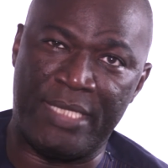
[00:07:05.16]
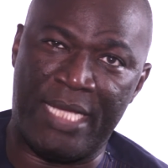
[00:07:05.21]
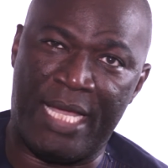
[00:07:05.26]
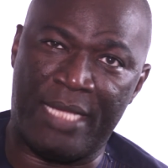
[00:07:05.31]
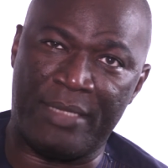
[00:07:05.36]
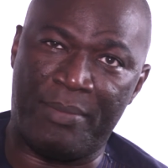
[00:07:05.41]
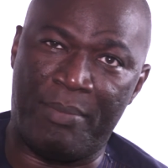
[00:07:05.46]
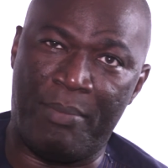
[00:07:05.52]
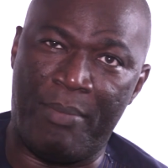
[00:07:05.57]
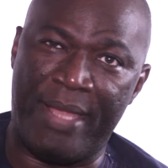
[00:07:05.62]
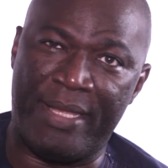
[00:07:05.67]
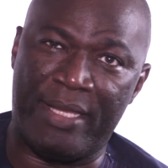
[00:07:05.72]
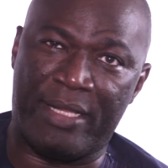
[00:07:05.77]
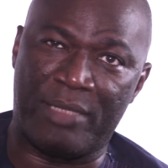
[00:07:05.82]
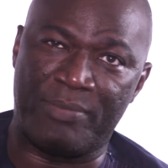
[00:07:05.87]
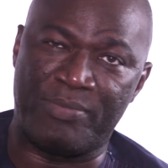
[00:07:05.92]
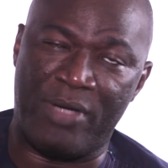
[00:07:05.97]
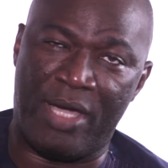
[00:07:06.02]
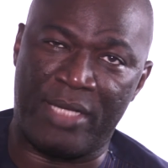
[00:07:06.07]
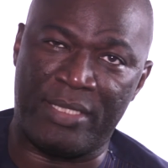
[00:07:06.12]
that
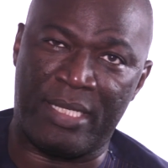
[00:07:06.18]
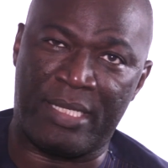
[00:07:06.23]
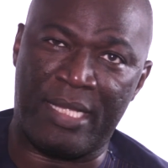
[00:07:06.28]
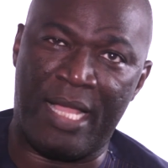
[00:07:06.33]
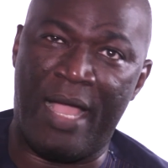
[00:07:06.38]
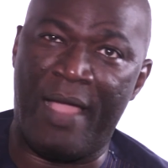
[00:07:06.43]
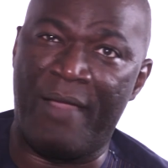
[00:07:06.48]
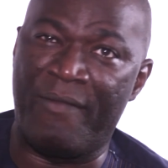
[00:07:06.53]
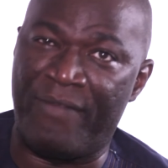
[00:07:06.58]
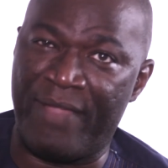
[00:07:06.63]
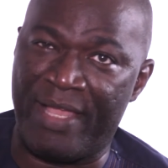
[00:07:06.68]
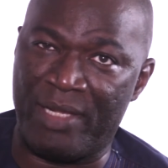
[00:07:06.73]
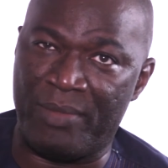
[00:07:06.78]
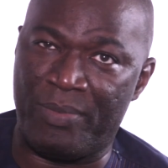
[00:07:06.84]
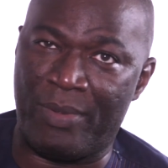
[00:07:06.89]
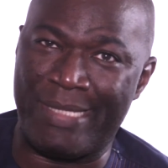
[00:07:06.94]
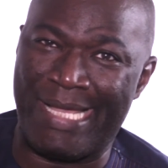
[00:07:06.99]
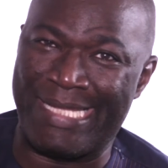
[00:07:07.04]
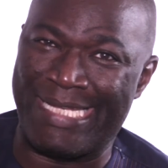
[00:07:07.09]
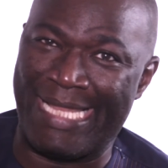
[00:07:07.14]
medical products are
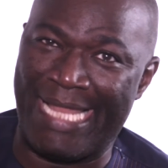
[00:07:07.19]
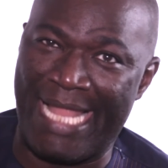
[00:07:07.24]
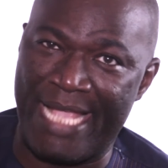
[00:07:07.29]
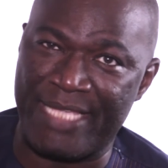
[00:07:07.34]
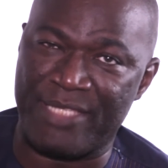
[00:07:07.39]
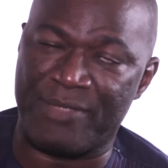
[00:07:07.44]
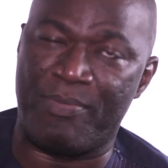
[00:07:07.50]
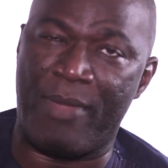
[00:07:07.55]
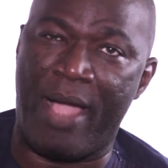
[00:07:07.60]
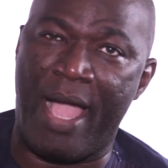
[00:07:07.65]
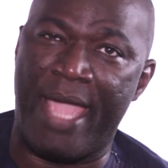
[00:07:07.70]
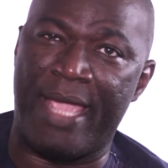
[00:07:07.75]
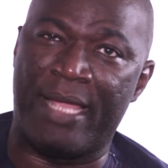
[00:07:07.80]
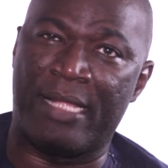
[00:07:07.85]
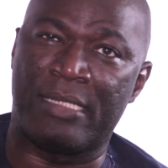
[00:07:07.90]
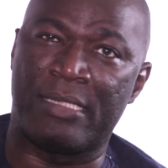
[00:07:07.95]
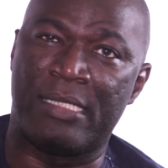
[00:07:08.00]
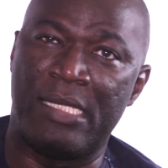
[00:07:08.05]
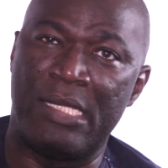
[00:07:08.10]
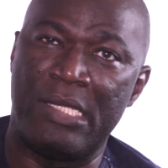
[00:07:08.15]
available at the last
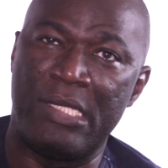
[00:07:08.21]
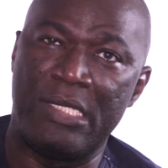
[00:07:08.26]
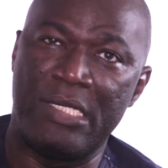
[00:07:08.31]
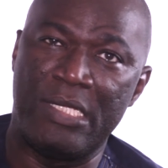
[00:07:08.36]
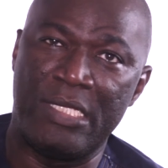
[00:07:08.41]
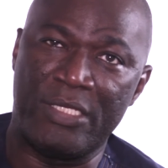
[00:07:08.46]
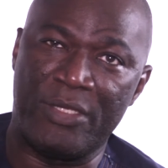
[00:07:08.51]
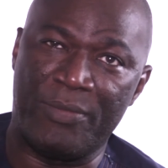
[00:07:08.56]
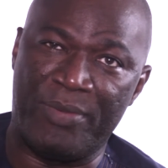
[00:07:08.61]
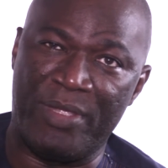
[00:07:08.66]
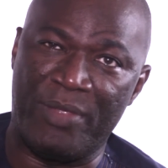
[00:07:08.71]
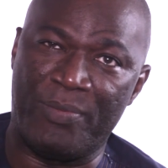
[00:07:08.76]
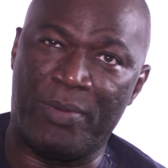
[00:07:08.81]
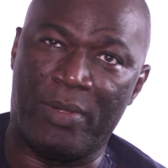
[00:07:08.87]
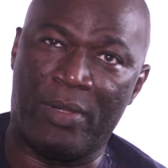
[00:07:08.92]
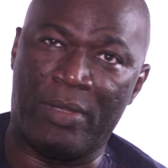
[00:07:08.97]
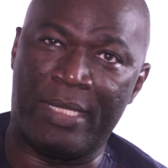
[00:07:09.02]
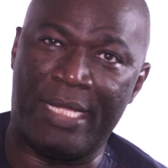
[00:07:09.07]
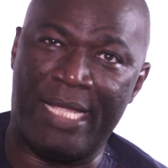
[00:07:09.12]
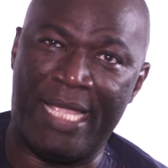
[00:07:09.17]
mile to
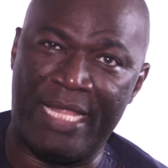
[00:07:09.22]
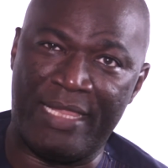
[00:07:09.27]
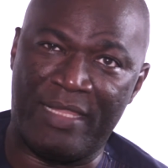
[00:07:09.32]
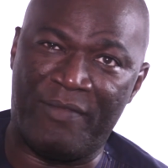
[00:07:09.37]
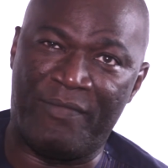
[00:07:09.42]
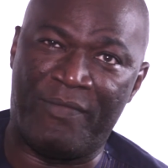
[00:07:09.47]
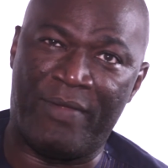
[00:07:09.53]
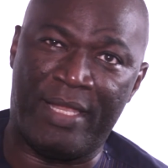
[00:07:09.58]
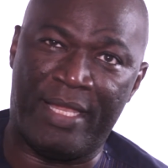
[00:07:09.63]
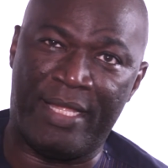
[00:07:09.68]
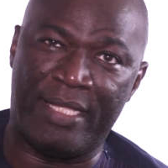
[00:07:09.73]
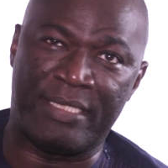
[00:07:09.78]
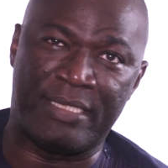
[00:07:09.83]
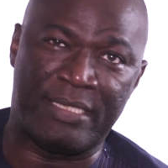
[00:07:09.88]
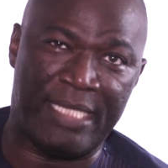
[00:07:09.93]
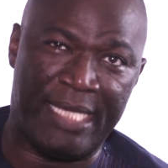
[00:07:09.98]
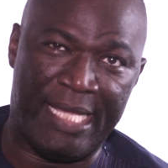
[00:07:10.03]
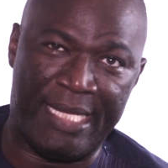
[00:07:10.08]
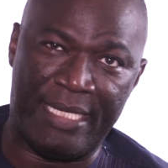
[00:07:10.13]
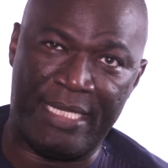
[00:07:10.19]
people in the
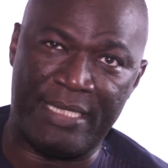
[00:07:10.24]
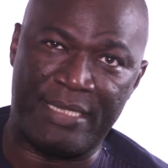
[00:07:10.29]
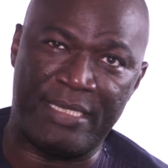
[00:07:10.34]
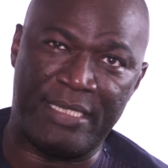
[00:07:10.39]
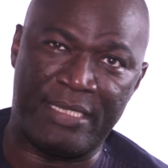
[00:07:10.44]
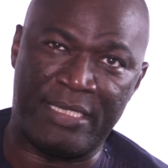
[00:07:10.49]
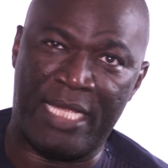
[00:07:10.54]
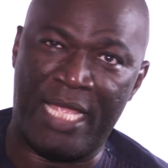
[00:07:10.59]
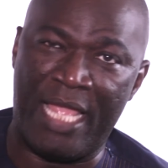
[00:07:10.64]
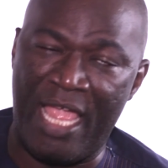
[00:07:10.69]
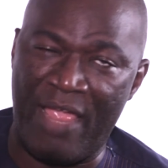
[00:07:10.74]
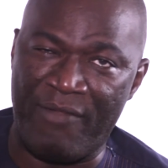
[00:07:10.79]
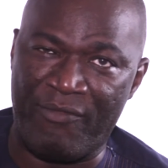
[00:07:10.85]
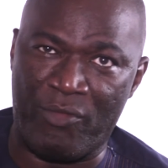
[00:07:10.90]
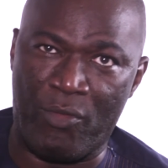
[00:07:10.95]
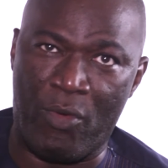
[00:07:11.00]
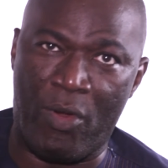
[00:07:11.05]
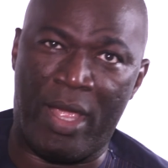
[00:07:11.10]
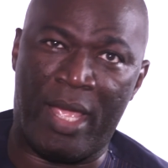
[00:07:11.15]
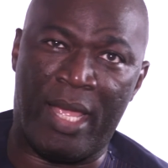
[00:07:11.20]
village, in the city,
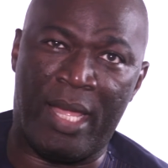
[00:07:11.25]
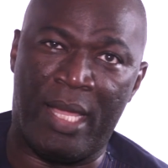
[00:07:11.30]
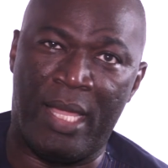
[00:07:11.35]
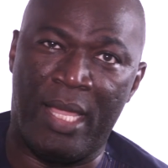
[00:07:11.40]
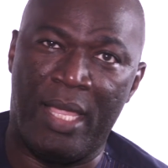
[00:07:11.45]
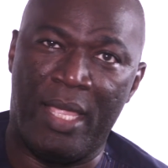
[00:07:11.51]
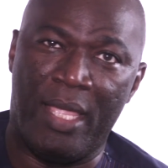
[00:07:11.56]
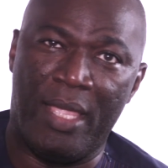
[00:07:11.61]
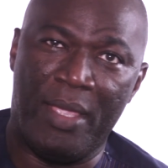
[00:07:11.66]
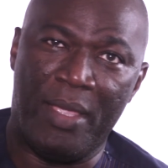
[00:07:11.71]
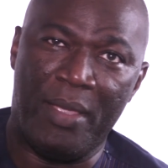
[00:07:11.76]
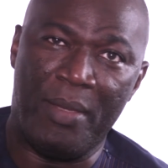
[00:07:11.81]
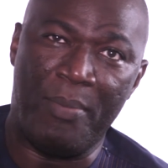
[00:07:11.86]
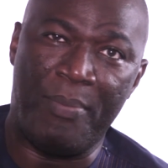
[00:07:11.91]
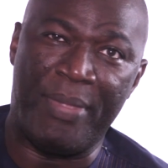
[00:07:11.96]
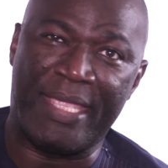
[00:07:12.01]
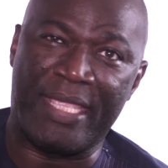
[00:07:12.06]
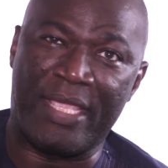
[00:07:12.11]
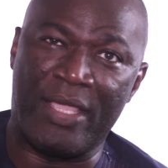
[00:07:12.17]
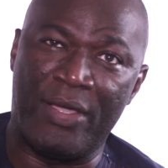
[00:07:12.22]
everywhere,
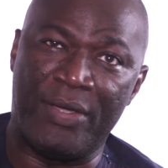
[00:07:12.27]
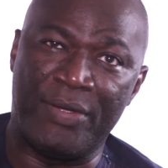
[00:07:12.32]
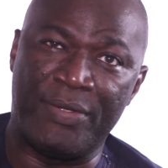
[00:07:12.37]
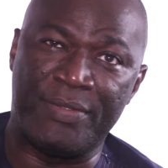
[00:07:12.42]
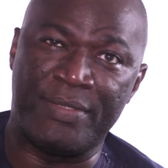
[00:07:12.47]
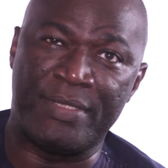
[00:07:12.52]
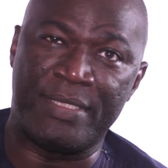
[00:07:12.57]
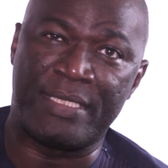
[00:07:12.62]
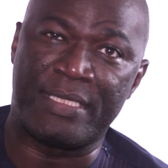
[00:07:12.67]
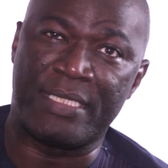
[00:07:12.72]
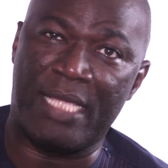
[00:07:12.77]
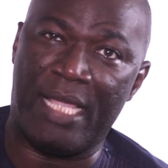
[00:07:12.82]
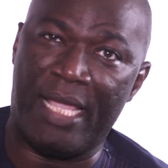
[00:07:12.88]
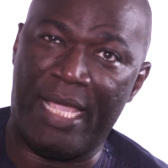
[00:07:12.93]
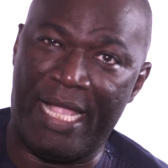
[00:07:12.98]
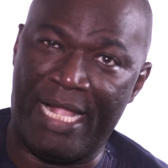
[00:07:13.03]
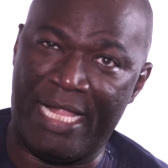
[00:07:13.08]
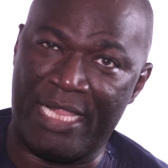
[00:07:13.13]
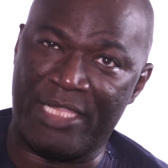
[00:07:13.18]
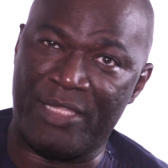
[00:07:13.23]
because
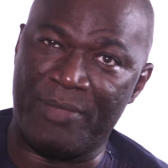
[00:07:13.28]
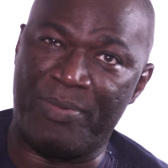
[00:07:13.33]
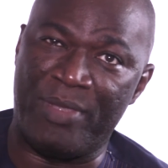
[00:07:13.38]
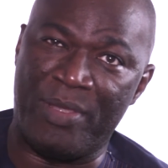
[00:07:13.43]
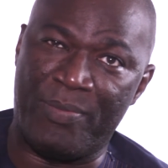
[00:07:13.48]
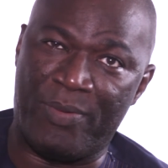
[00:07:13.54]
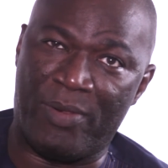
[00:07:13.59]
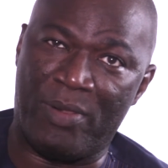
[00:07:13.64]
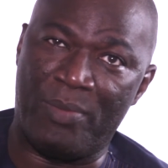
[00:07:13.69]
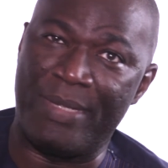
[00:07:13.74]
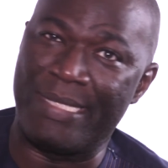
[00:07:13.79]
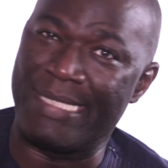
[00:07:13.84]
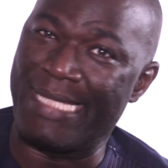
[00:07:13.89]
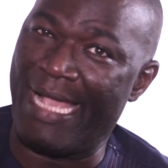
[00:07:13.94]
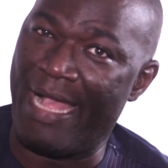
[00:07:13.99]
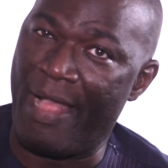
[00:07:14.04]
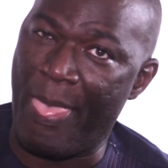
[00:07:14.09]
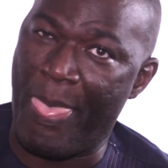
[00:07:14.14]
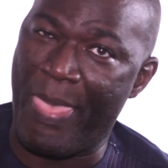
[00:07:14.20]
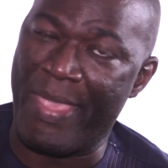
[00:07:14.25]
healthy people means a
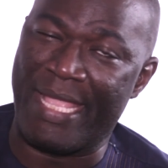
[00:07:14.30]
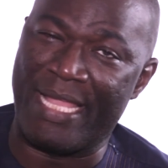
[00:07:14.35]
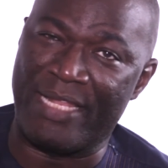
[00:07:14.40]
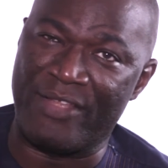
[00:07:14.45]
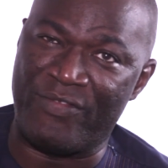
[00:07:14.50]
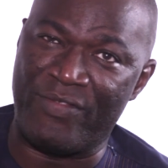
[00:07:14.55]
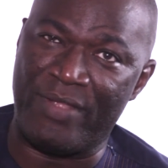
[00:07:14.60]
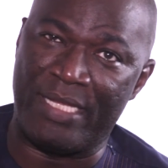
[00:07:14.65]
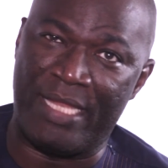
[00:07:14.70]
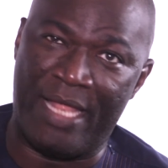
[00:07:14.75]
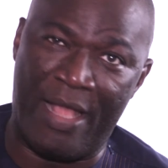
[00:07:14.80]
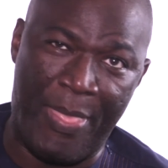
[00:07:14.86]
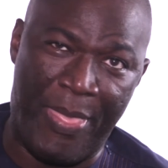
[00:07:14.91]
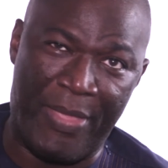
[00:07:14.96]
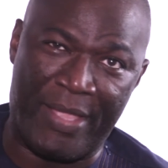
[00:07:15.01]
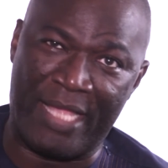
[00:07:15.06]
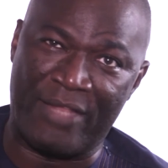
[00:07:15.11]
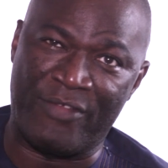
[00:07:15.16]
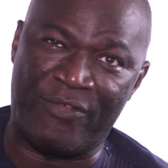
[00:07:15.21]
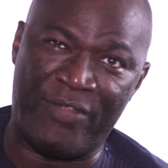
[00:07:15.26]
healthy country, and a healthy
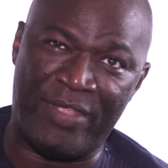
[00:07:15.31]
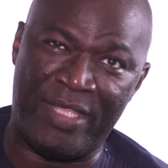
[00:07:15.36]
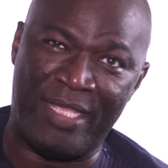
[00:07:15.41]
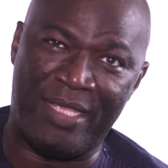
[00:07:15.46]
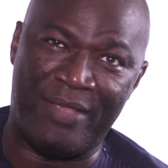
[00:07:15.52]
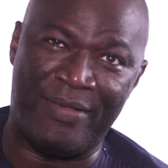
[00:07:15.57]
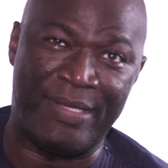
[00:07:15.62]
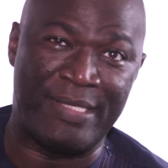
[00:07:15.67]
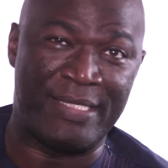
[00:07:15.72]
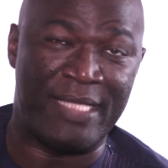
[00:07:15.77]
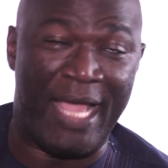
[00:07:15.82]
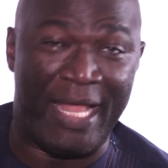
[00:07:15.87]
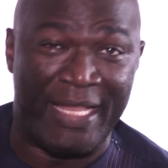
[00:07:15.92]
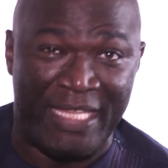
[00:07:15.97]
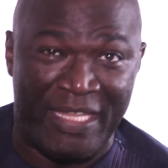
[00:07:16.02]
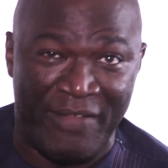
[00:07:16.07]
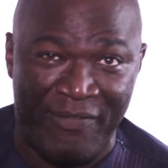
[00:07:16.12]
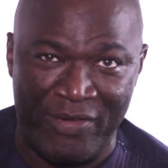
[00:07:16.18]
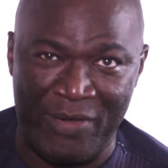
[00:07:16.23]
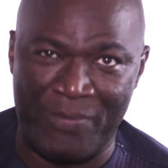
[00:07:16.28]
country is a
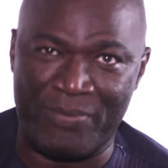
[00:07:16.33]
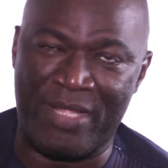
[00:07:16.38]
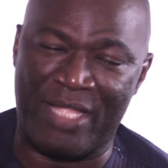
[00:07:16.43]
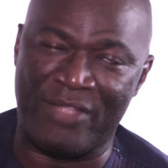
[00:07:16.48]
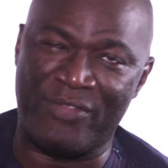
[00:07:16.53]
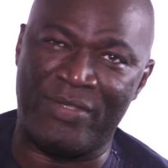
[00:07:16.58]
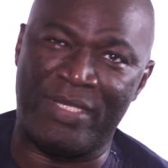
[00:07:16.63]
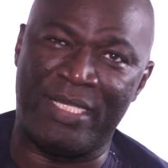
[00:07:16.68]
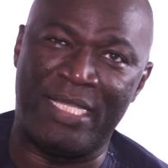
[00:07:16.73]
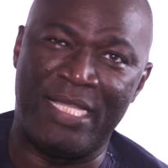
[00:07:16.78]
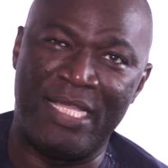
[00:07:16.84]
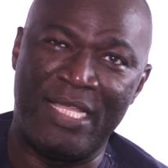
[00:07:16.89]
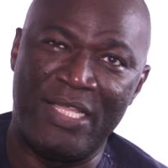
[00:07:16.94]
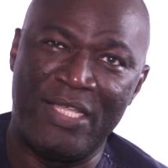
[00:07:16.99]
developed country.